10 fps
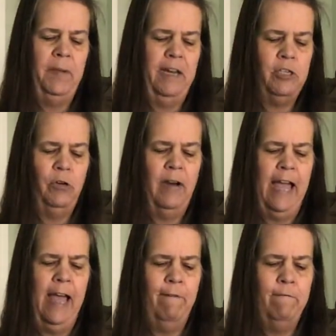
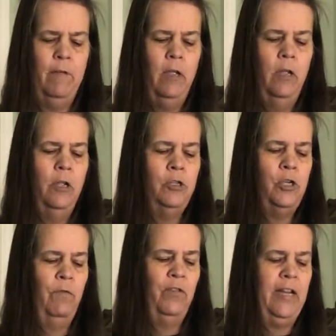pictograph.
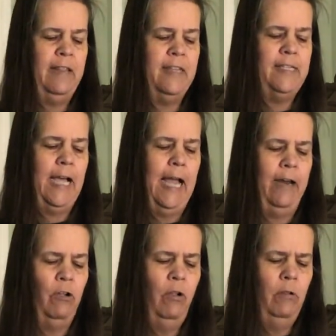Don't forget the
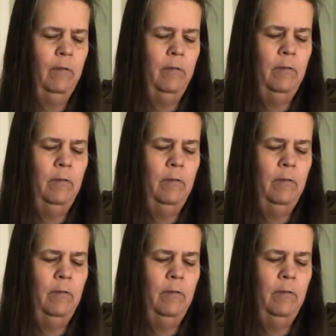title,